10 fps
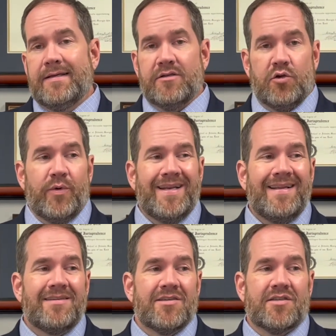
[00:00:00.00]
Do we
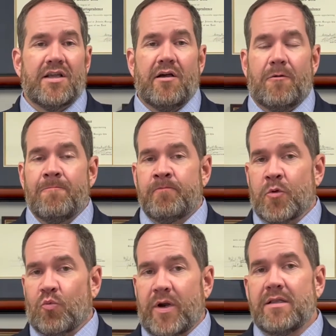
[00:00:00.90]
need to sell
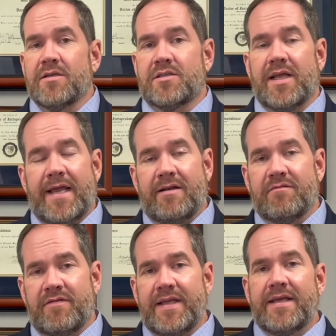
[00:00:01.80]
real estate,
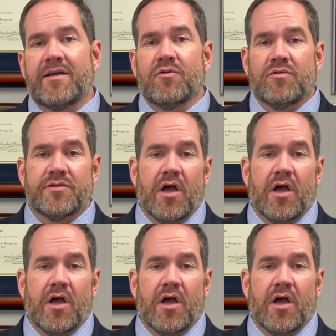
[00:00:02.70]
vehicles,